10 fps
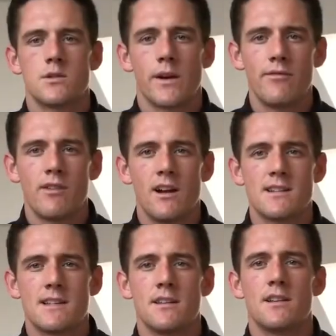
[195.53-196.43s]
So I didn't
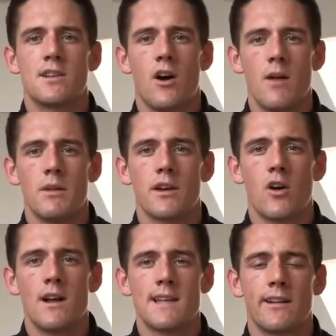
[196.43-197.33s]
realise this at the time, but the
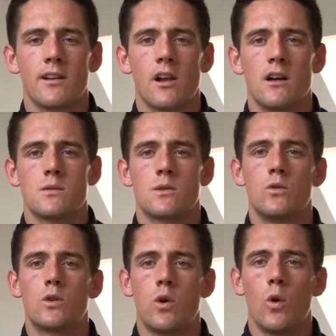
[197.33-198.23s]
guy taking the class was
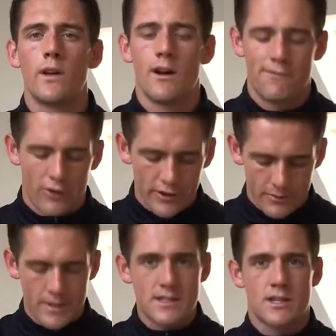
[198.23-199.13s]
called Courtney. I've followed
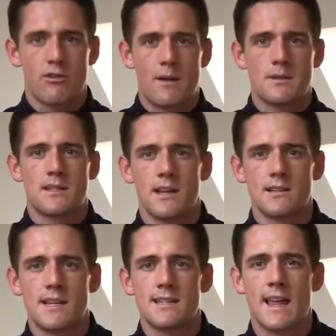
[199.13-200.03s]
him on Instagram
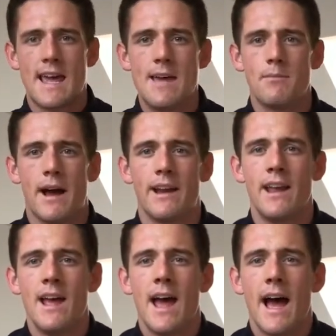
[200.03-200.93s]
since. He's the
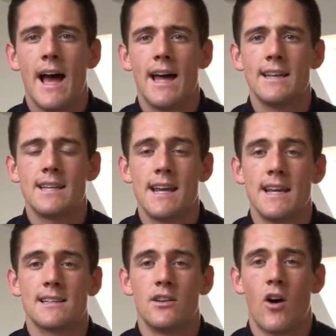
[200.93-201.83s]
Hitman, and he
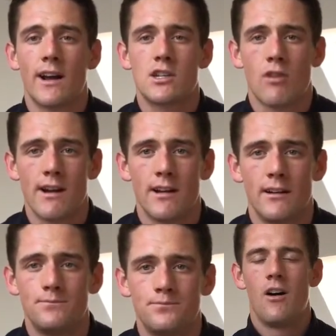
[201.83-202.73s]
is a Nike
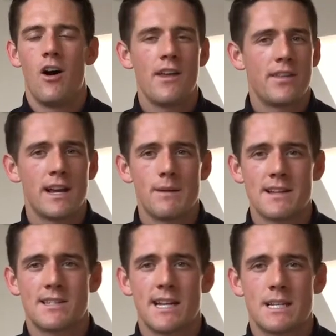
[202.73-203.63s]
trainer. I think
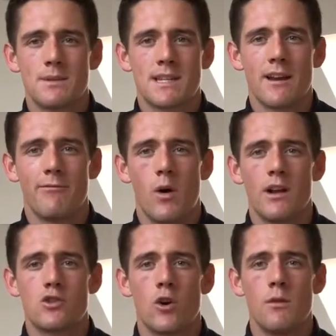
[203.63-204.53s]
about 60% of
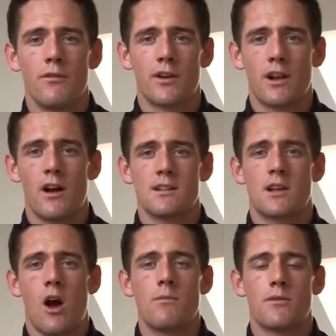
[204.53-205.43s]
my enjoyment of the class
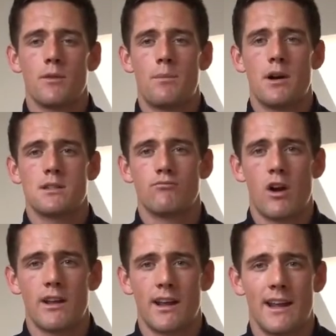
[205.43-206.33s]
comes from the person
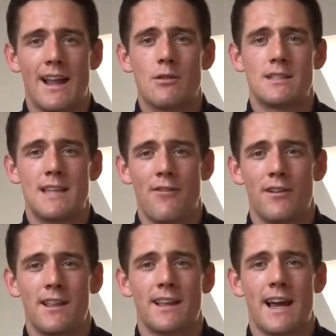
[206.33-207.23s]
running it, and that was
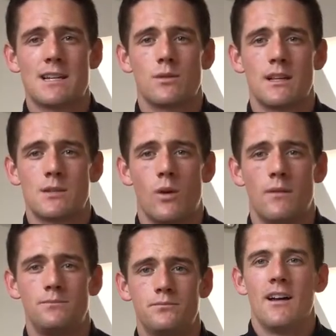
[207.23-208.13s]
definitely the case with this
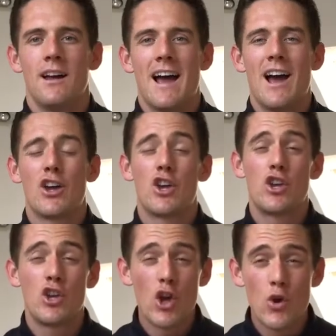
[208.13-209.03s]
one. A
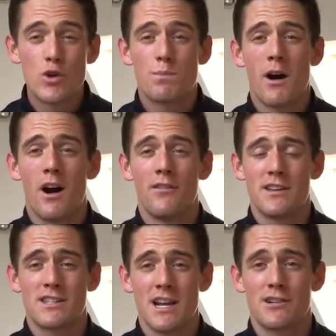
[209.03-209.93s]
huge part of
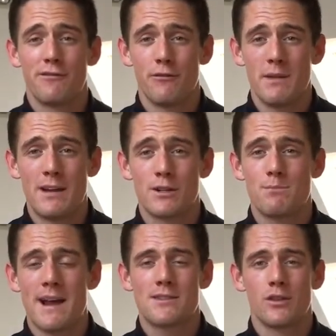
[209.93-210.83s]
this session for me was
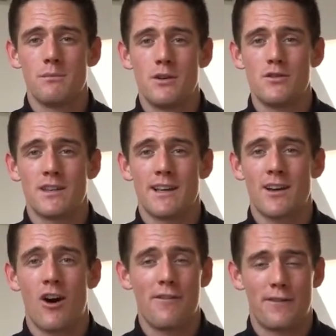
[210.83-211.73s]
based on the
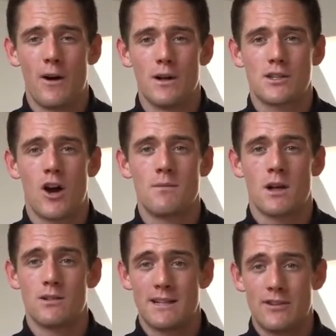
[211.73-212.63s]
music. I felt at times
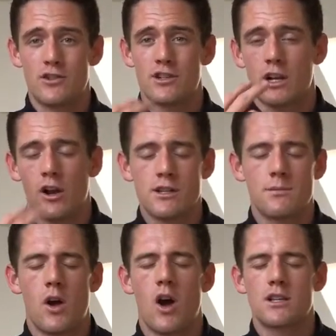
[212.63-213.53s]
I was literally just
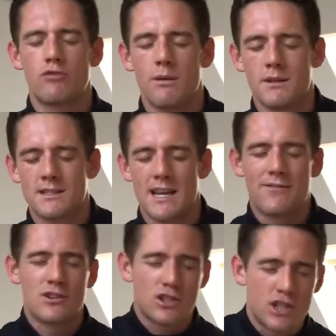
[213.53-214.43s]
closing my eyes, gritting my teeth
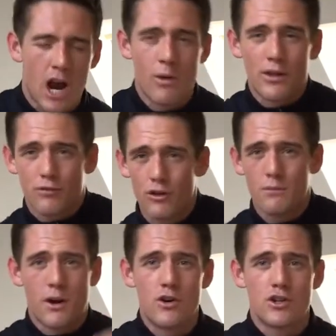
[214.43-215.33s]
and just going through the
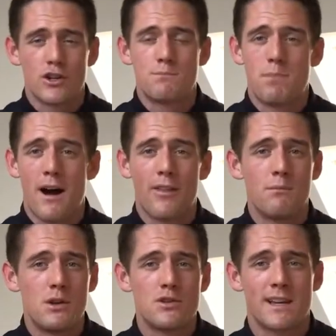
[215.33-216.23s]
motions, but the
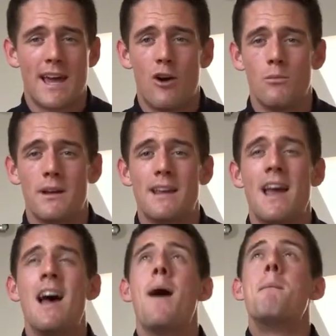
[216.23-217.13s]
music helped me
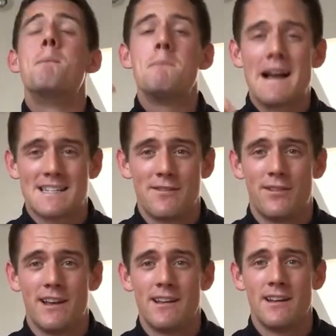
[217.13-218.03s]

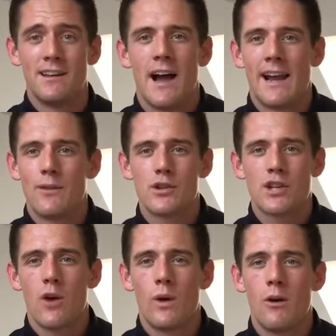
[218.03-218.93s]
massively. And it was
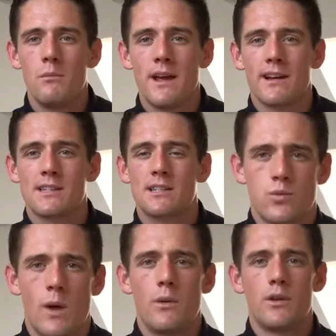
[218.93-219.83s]
so well mixed.
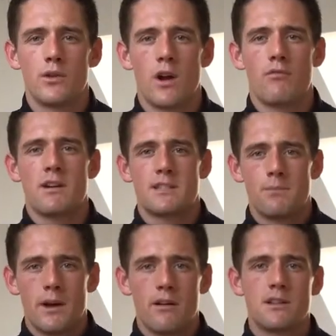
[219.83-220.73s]
When we were doing our
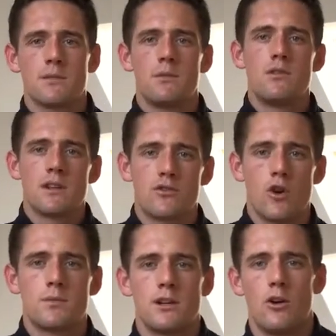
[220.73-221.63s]
resting periods, the music
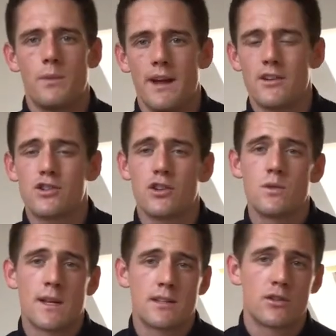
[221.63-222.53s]
dropped a little bit, and as soon
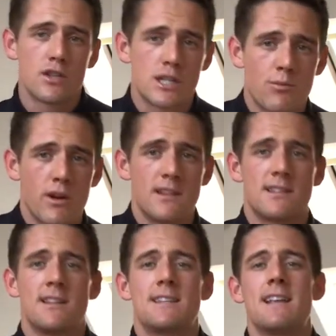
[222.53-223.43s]
as you had to do the sprints,
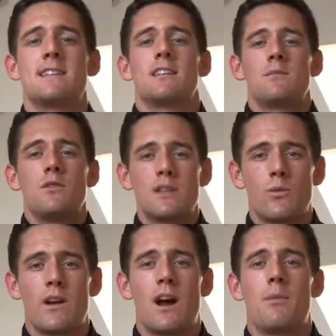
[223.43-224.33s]
the intensity of the music
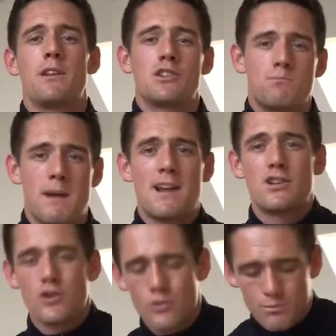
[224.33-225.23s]
went up, and it just
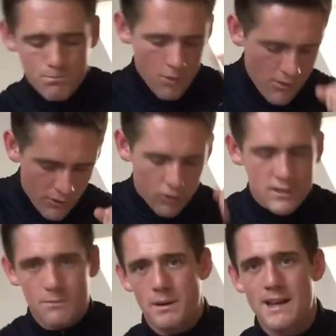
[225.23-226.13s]
made you move along
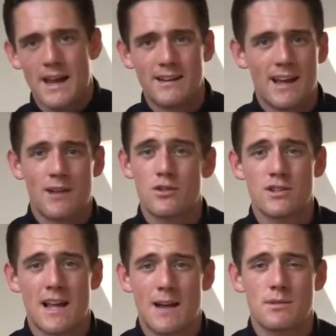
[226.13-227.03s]
to the beat, and yeah, it was
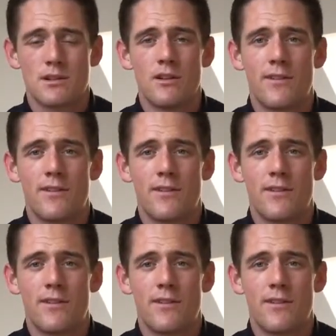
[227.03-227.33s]
just absolutely